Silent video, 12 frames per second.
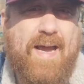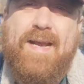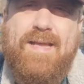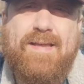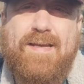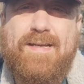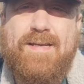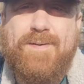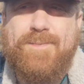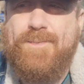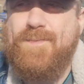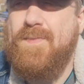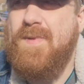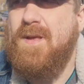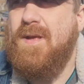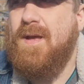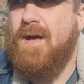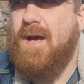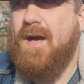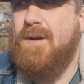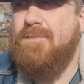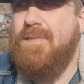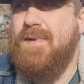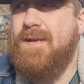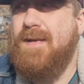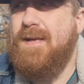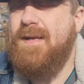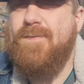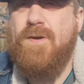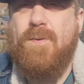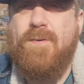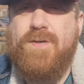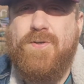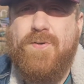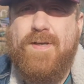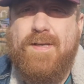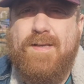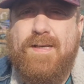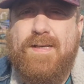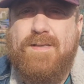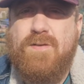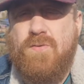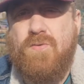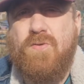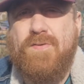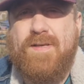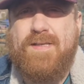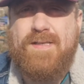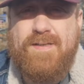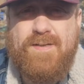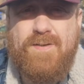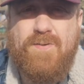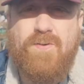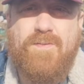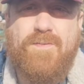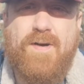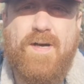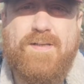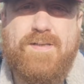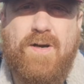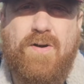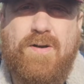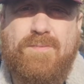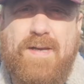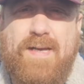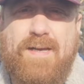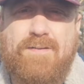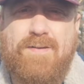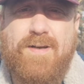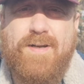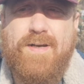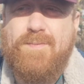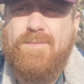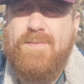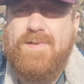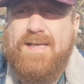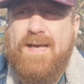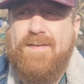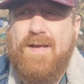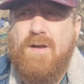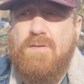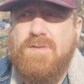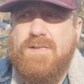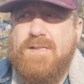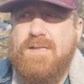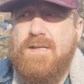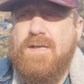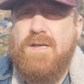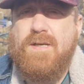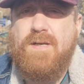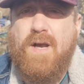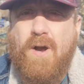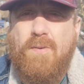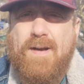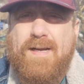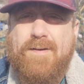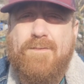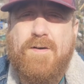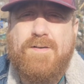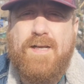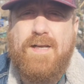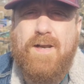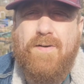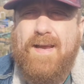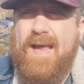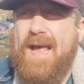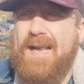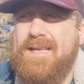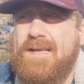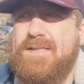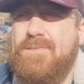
anything, if you're enjoying these or this is your first time here at Down the Allotment, go and give us a like and a